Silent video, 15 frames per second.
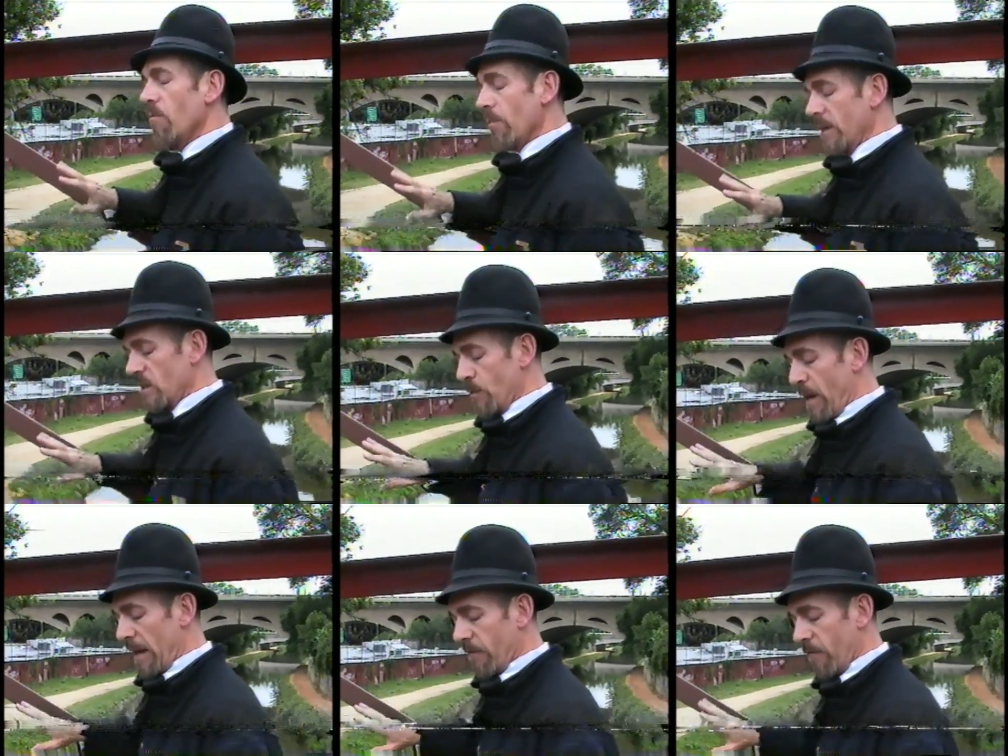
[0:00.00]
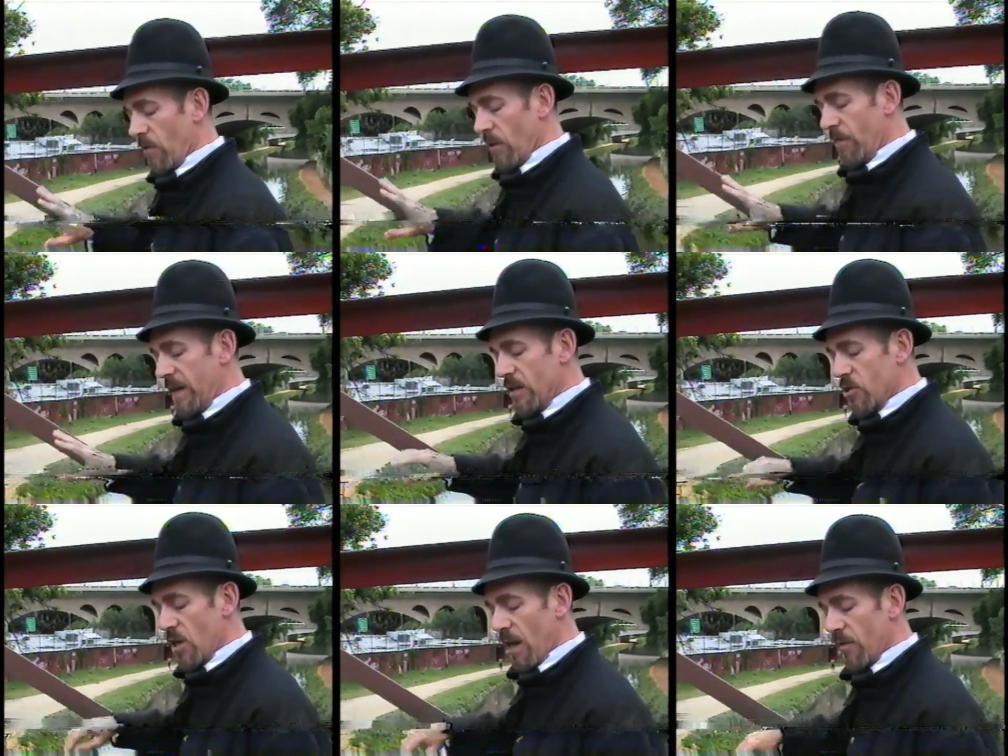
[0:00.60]
respectful of
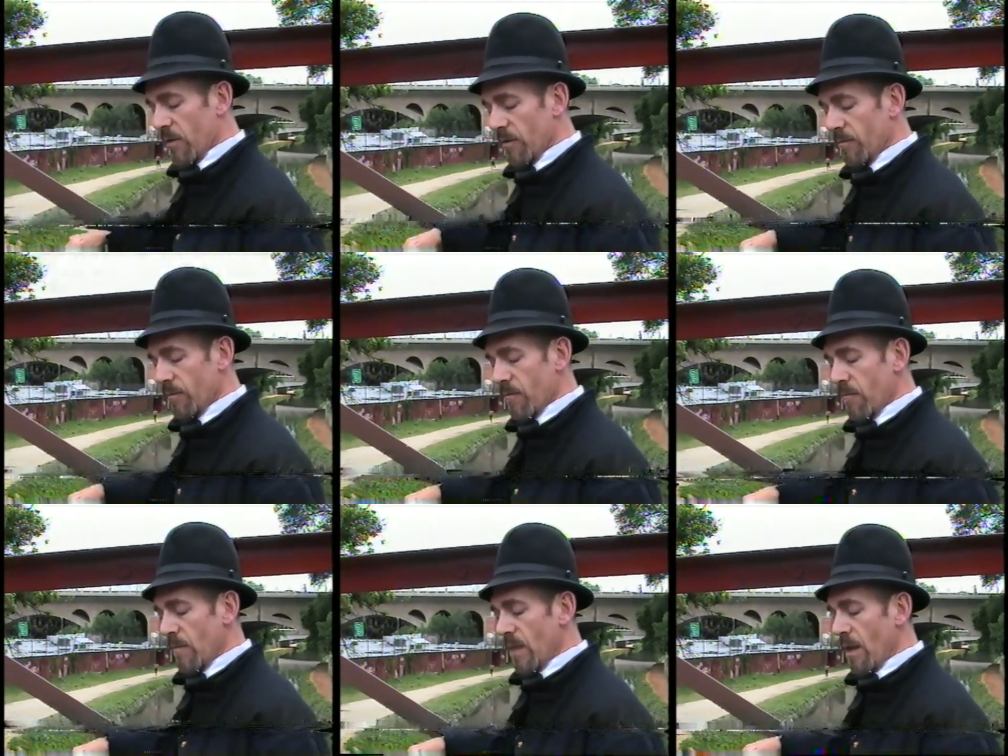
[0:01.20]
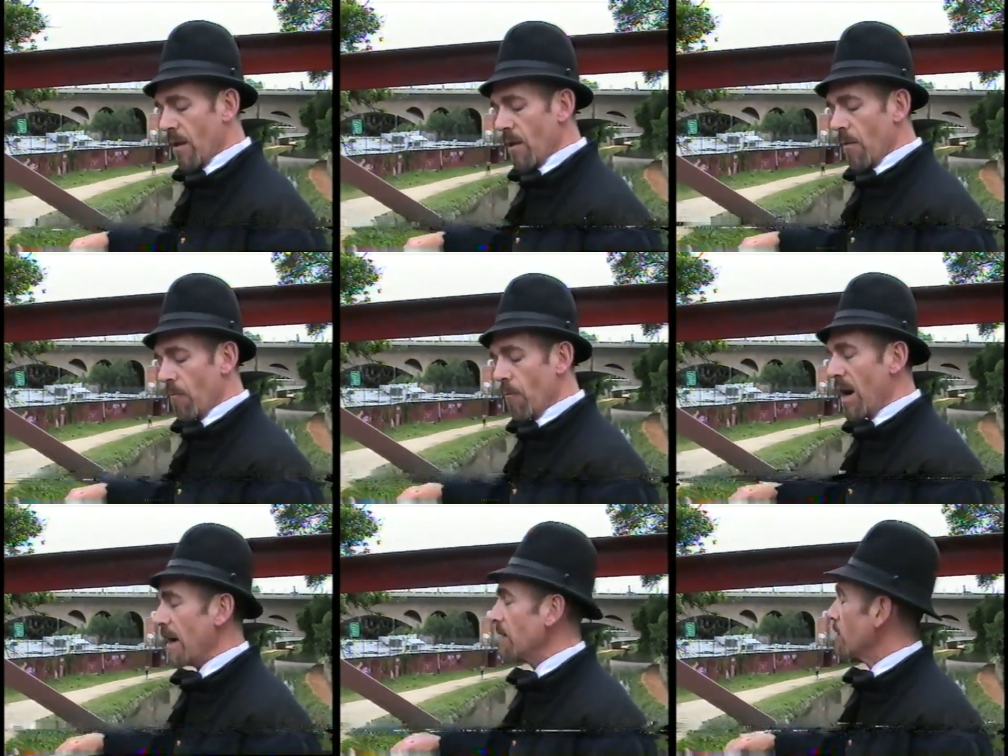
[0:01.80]
each other, but